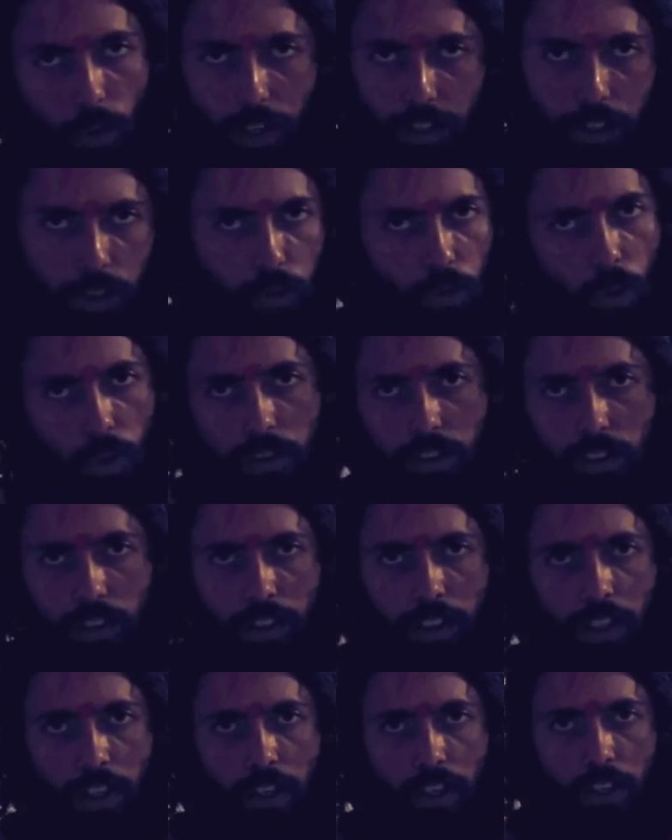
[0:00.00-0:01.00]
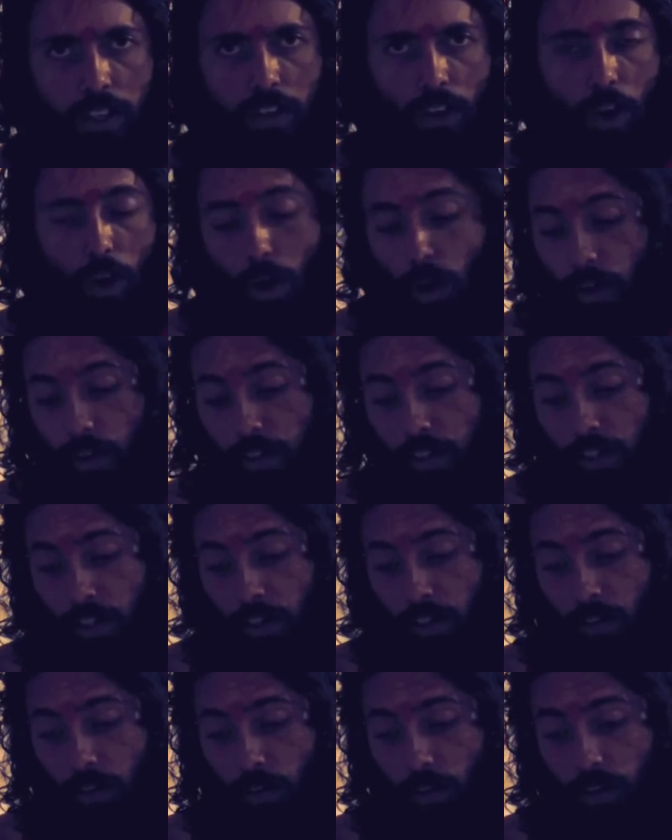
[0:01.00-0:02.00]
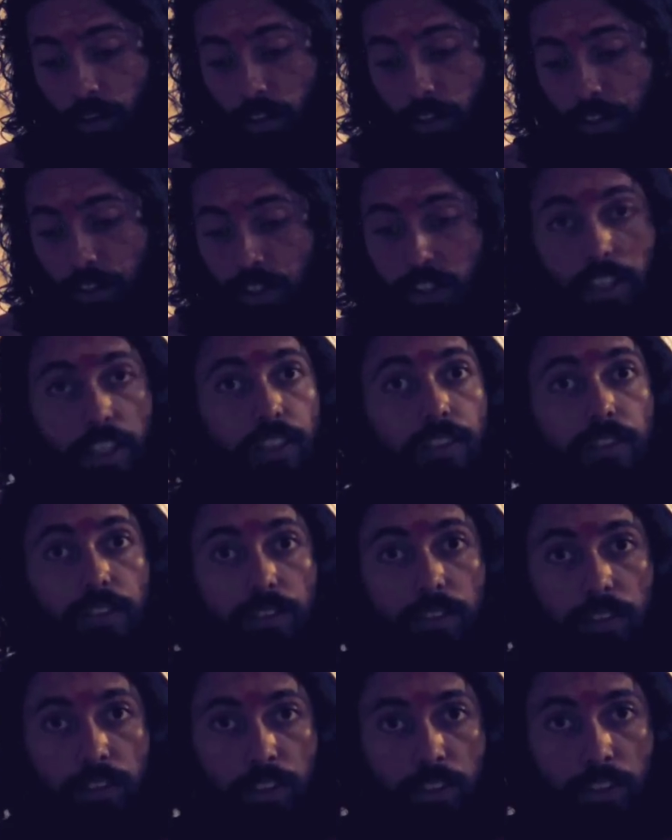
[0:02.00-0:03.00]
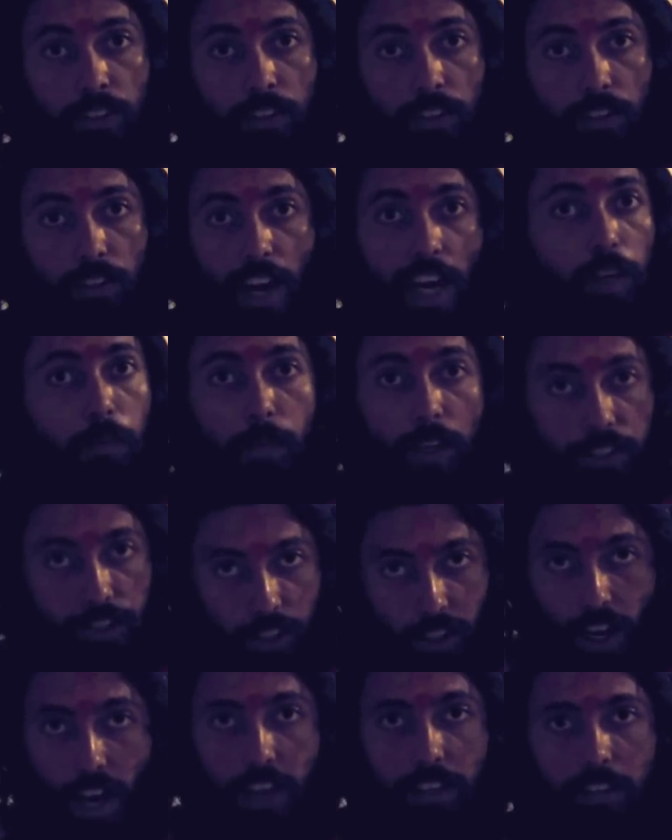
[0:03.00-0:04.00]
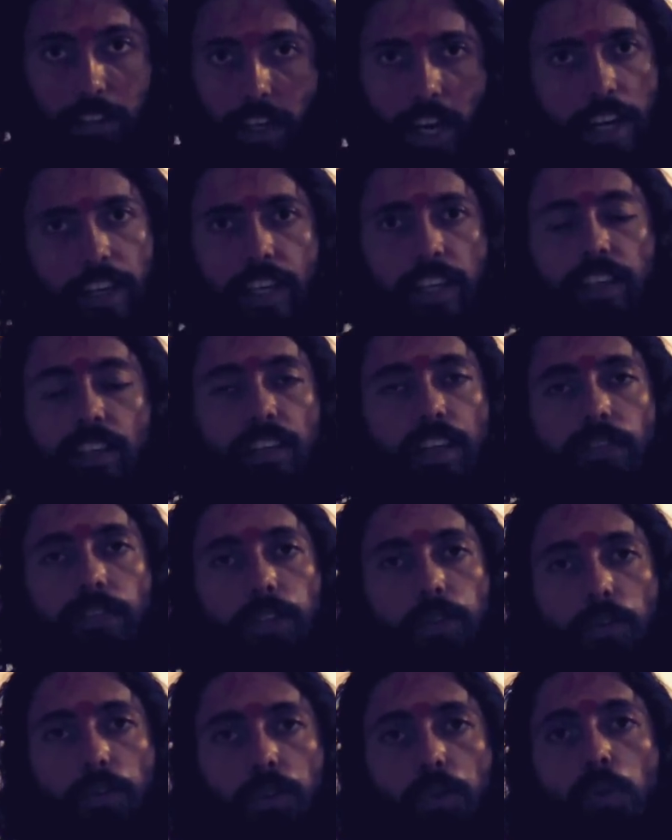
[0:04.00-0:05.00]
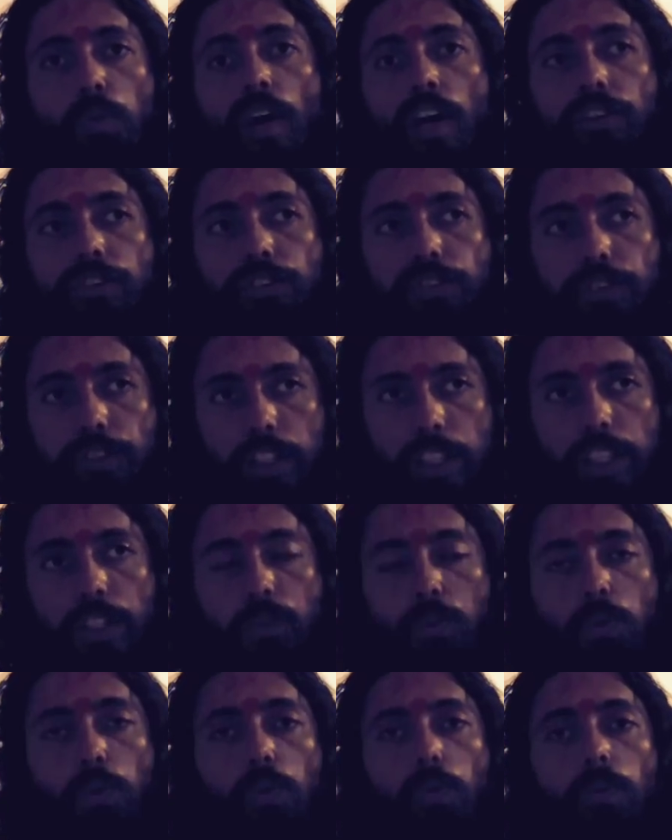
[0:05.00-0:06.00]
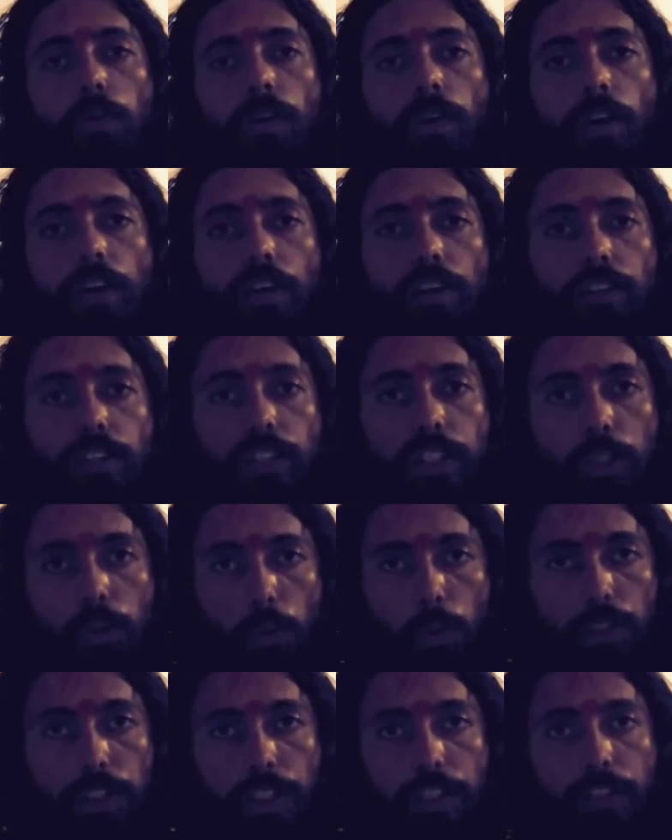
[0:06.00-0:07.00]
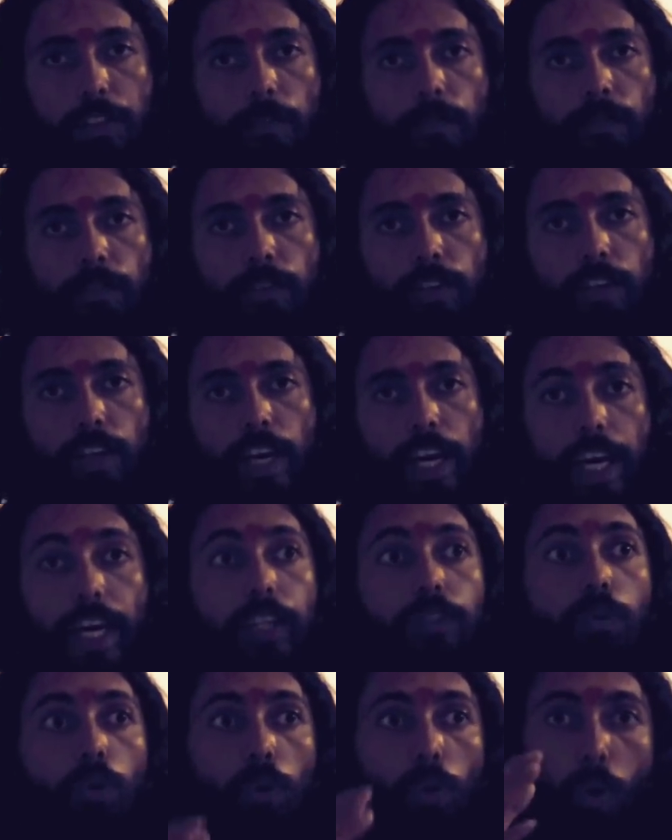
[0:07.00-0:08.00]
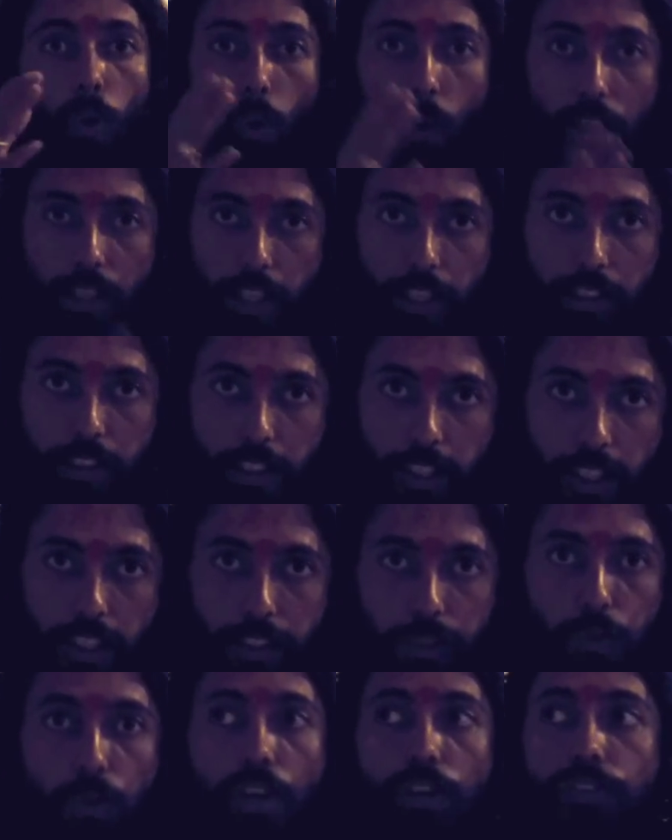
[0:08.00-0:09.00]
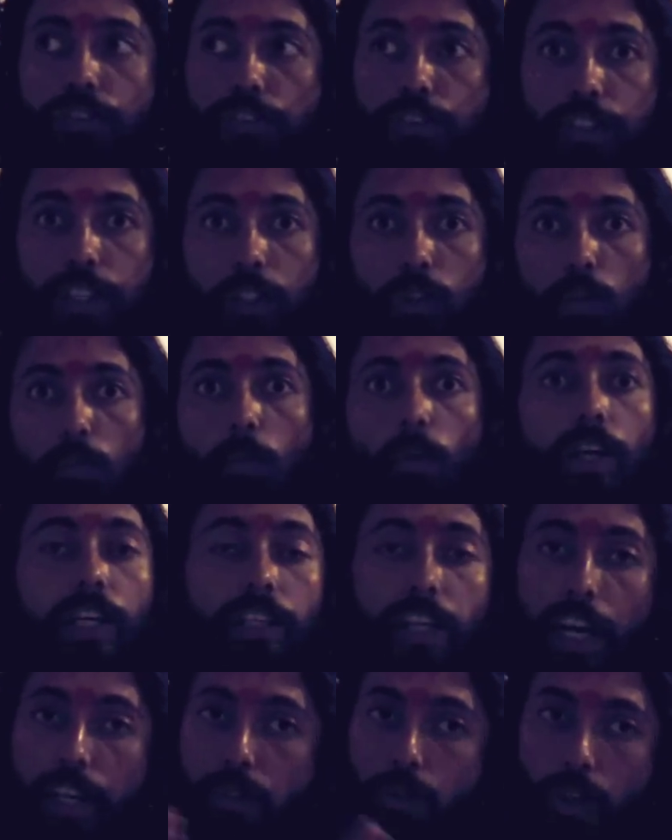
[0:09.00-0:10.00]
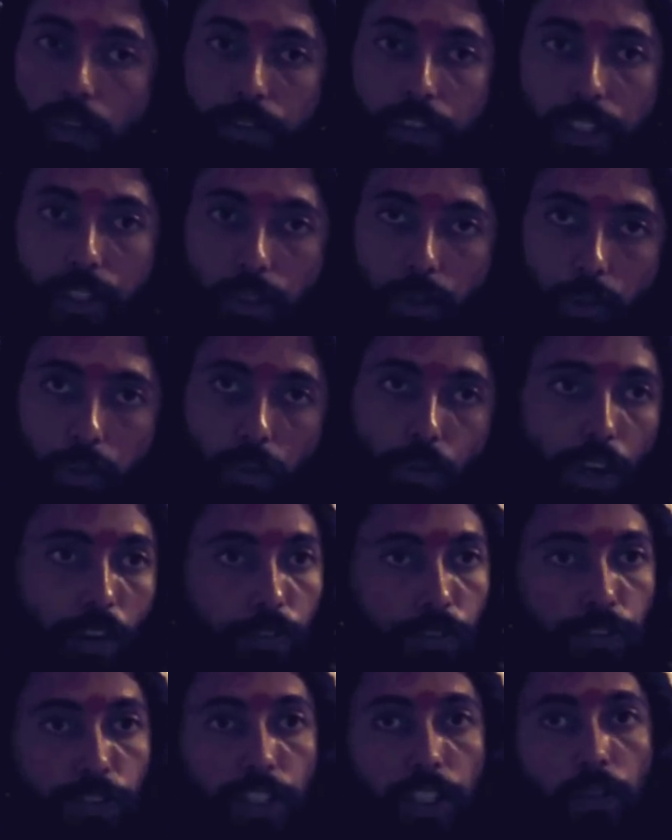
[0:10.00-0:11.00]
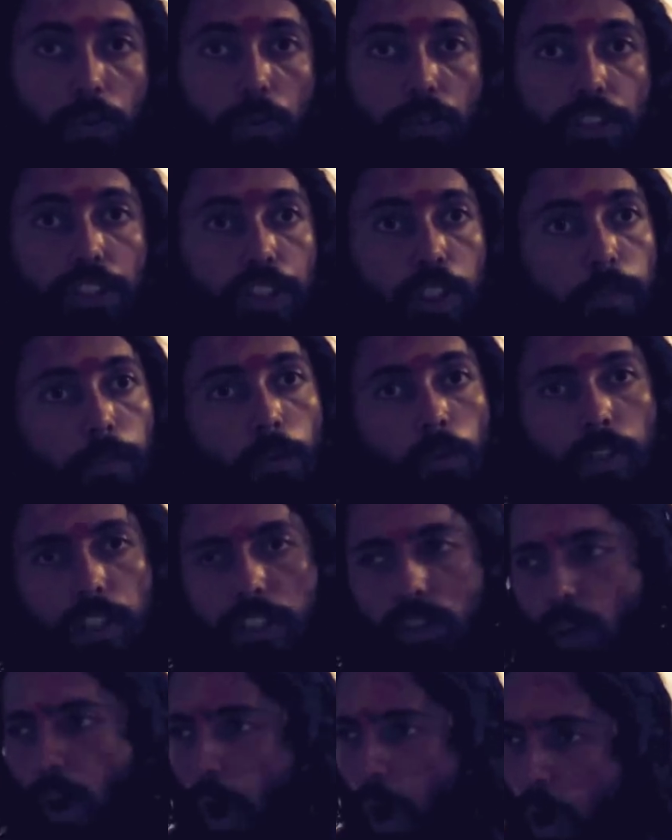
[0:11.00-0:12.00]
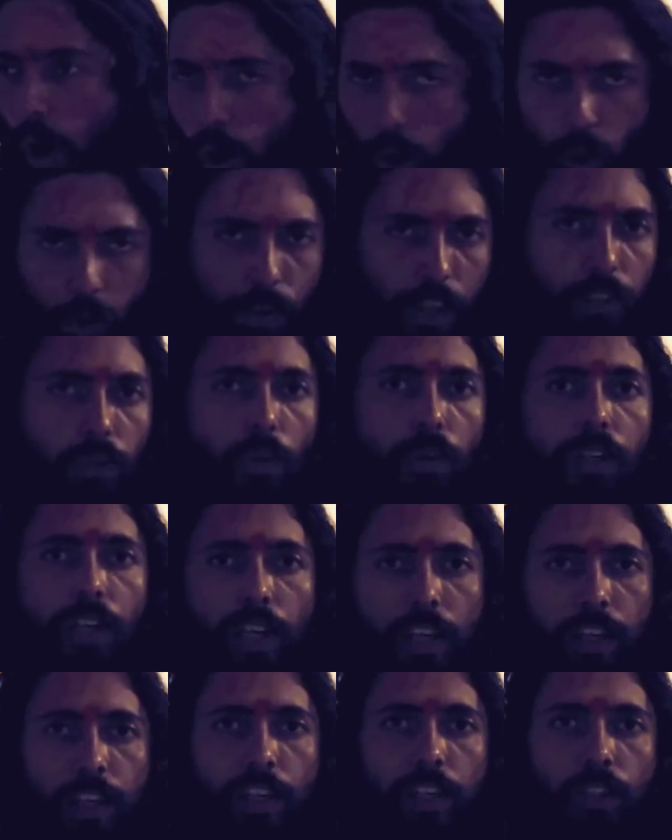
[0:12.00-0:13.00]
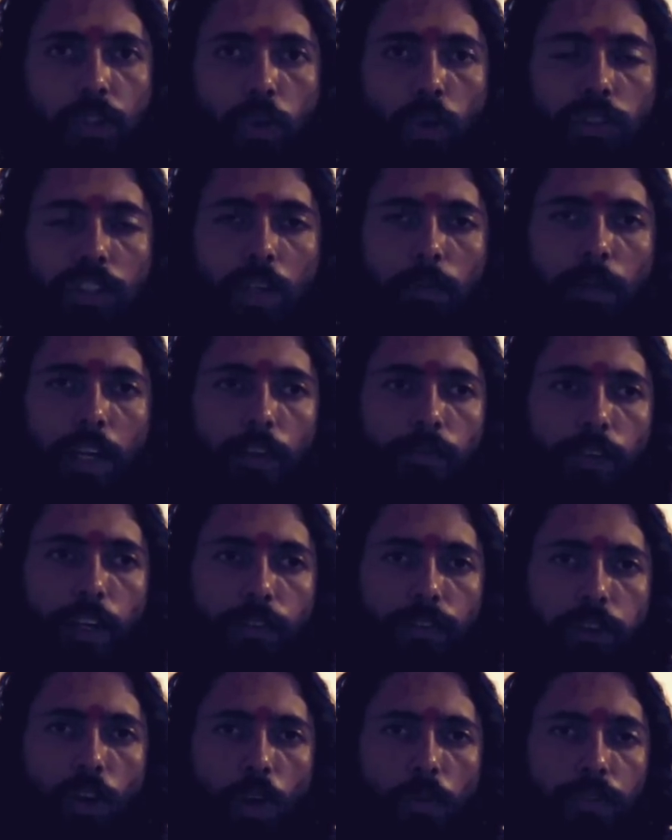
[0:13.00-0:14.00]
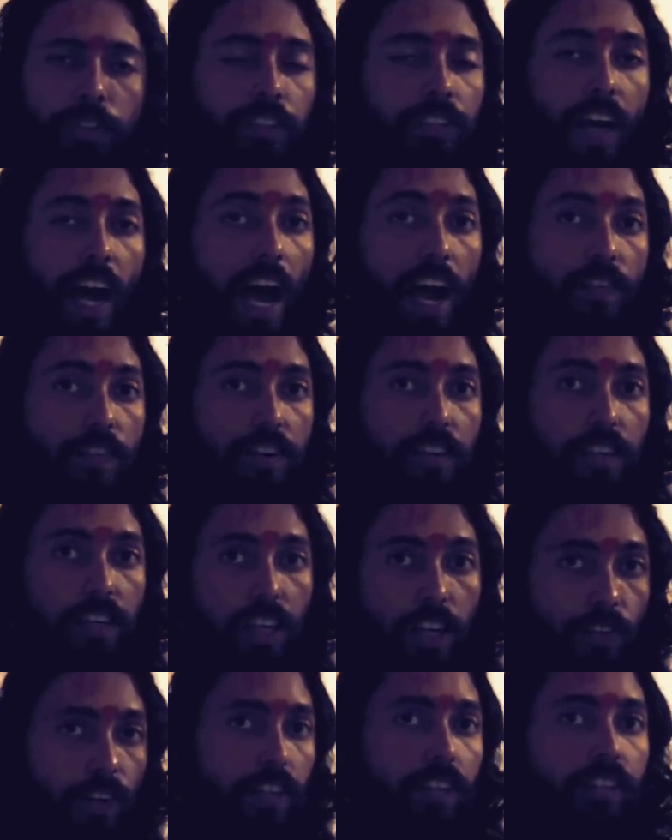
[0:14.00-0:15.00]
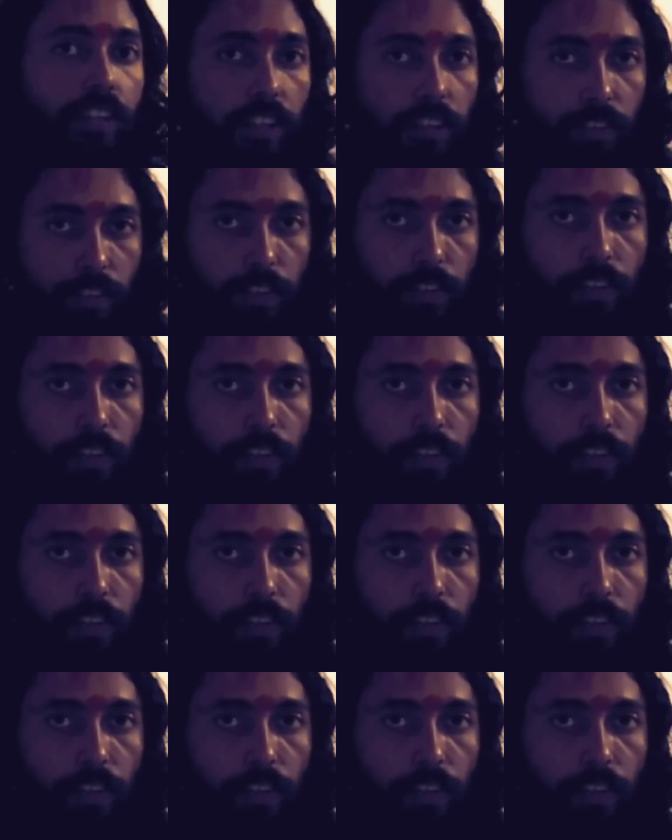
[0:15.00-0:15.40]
or a stotra or the series like Milachraj and any other video. You are free to reuse it as your own content. You are free to monetize your video. You are free to distribute it all over your social media platforms, and I will never